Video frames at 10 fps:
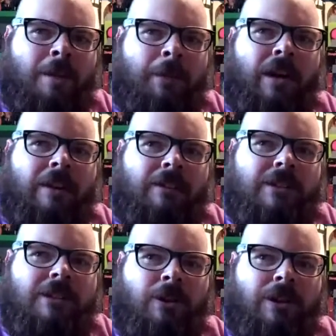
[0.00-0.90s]
NWA
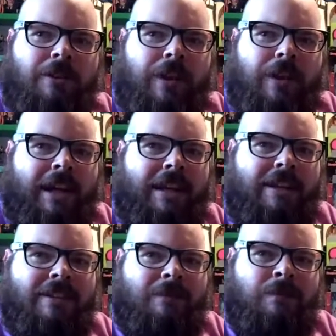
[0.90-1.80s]
was sort of
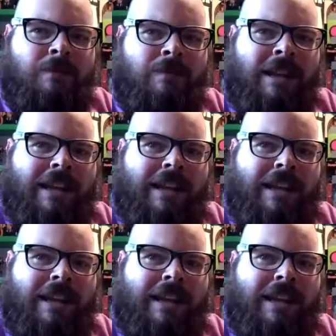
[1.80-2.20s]
a